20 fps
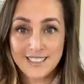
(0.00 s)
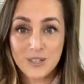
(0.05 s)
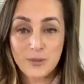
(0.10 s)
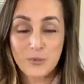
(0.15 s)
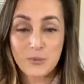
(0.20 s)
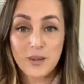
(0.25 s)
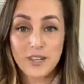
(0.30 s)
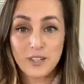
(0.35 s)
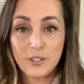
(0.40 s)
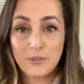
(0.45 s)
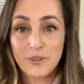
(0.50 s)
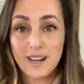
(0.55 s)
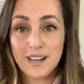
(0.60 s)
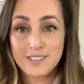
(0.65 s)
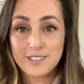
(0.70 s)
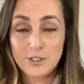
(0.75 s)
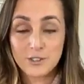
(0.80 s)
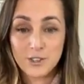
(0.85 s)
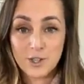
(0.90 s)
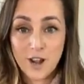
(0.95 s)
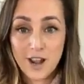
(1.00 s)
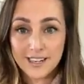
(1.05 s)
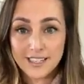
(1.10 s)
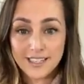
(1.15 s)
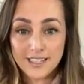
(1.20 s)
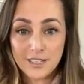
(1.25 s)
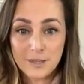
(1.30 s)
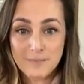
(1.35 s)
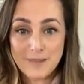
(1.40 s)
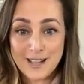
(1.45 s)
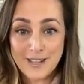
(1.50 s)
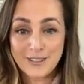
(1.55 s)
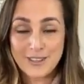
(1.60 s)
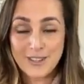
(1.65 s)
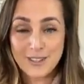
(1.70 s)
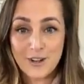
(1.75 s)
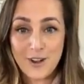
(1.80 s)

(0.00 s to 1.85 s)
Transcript: So when you guys are talking about the